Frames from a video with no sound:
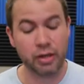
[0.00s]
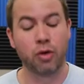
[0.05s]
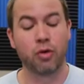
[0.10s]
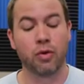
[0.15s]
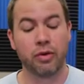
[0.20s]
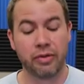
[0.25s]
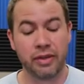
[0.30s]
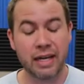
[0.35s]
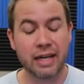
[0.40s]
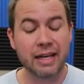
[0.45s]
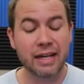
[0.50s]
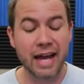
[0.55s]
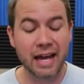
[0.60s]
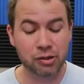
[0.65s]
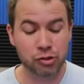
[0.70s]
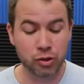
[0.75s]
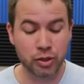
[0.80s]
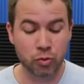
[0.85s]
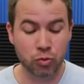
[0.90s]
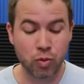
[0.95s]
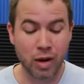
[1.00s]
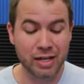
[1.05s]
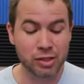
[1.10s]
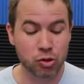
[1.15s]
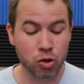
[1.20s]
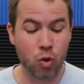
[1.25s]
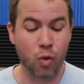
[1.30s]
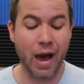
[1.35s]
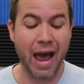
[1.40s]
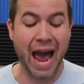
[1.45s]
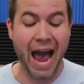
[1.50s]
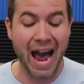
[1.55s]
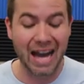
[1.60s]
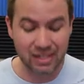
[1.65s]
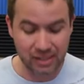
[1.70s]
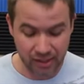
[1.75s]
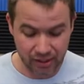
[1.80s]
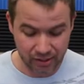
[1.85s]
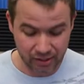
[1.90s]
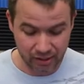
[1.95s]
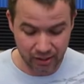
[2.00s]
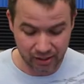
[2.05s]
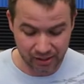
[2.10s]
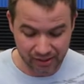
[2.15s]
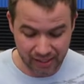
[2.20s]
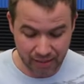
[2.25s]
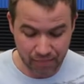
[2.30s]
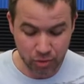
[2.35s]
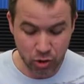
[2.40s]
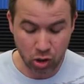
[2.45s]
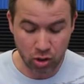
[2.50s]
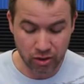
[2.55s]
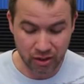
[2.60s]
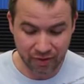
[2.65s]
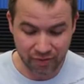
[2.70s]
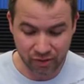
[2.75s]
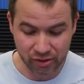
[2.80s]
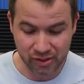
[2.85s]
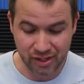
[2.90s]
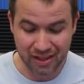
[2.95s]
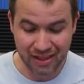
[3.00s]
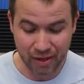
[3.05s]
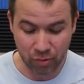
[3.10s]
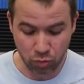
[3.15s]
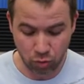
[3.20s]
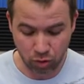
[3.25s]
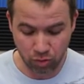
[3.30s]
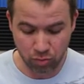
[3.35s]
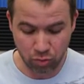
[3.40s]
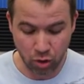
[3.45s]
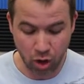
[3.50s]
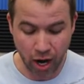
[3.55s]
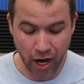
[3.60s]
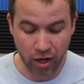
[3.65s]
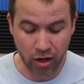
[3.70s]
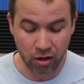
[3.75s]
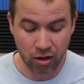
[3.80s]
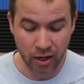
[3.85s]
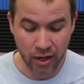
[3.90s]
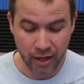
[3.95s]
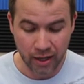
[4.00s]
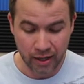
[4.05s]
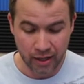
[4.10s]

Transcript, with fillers: they don't, they didn't actually retroact to the same card levels that they were prior.